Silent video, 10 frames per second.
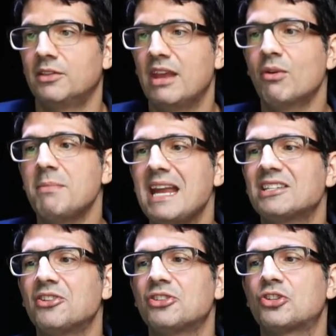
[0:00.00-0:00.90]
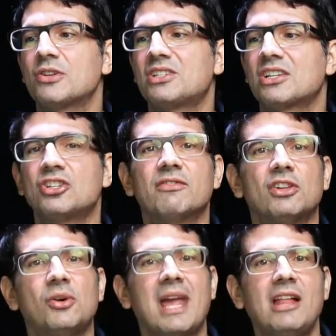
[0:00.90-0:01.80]
they remained under the jurisdiction of
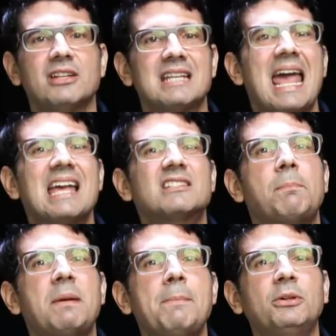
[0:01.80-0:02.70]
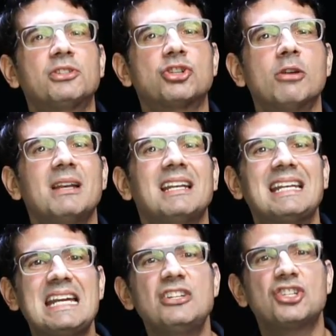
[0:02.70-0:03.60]
the localities, as the people determine
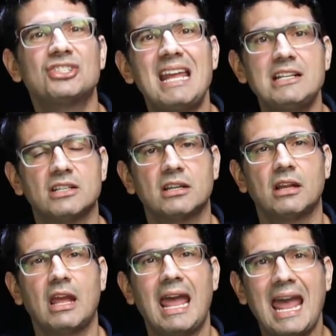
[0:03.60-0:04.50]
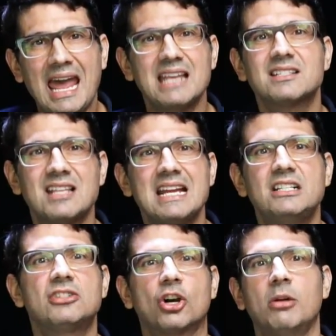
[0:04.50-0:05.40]
in each state, as they
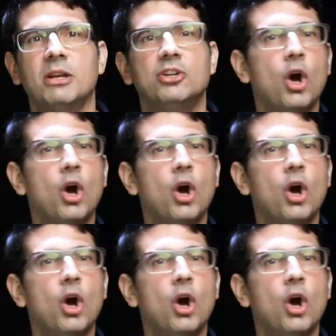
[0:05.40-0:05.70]
determine.